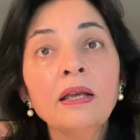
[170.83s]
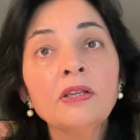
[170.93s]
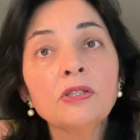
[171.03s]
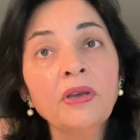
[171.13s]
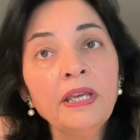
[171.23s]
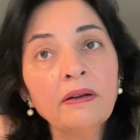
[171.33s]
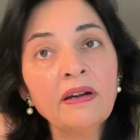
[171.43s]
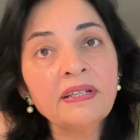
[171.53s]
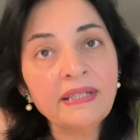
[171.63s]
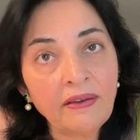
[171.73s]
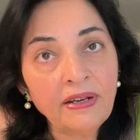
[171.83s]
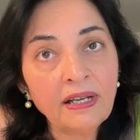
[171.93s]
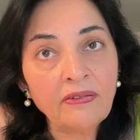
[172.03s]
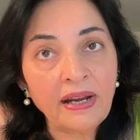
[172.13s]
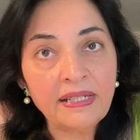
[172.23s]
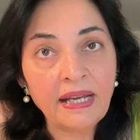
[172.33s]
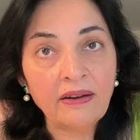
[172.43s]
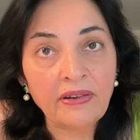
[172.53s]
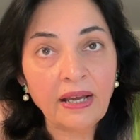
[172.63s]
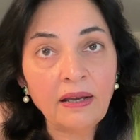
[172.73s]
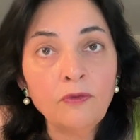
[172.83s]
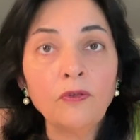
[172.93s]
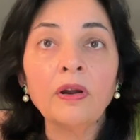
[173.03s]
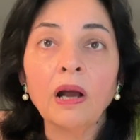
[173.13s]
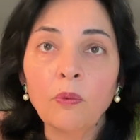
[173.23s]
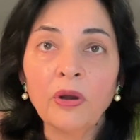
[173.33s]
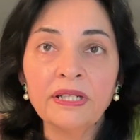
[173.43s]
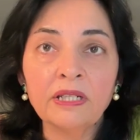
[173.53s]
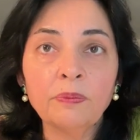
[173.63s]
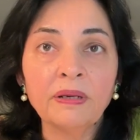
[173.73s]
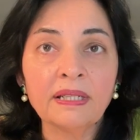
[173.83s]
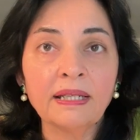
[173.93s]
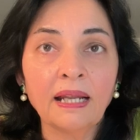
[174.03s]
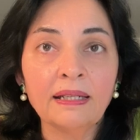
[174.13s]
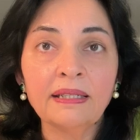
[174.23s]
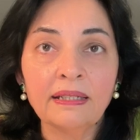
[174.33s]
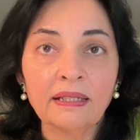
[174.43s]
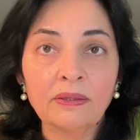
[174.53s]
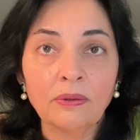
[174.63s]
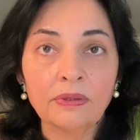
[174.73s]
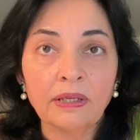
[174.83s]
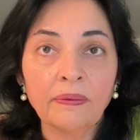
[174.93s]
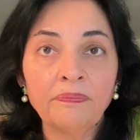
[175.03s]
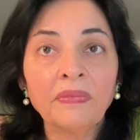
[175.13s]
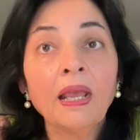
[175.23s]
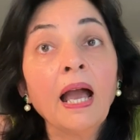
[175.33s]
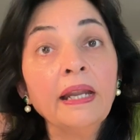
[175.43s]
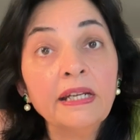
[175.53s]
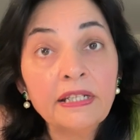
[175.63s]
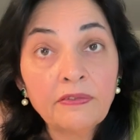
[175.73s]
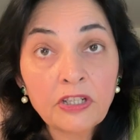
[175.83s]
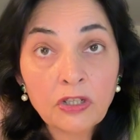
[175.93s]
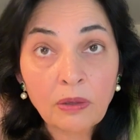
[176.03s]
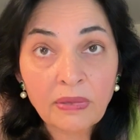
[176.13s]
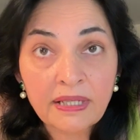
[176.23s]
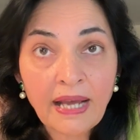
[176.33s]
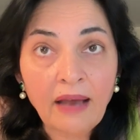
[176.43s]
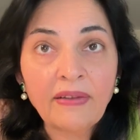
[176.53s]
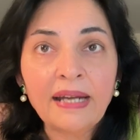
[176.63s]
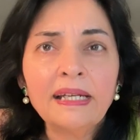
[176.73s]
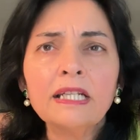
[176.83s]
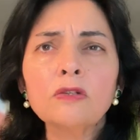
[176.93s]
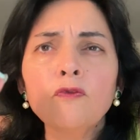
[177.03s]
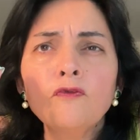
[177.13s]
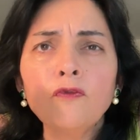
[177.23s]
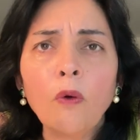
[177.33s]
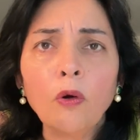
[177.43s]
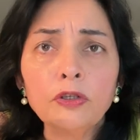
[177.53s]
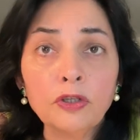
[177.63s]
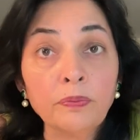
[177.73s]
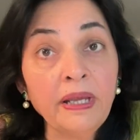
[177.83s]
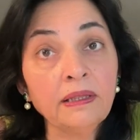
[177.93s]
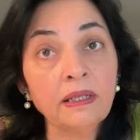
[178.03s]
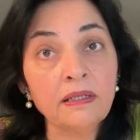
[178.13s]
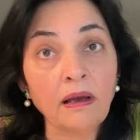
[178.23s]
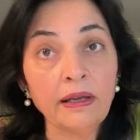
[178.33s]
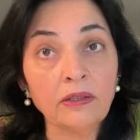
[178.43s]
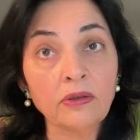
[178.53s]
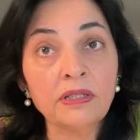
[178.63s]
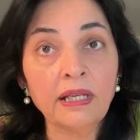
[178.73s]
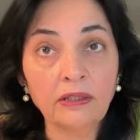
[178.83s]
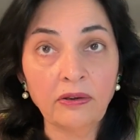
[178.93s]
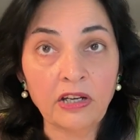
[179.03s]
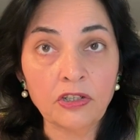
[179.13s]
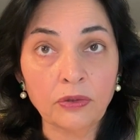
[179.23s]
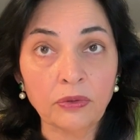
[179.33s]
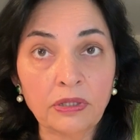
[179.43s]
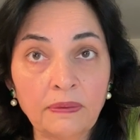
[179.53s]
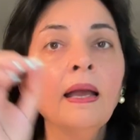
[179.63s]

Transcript: So here are 7 criteria for avoidant personality disorder. An individual must have at least 4 to meet the diagnostic threshold.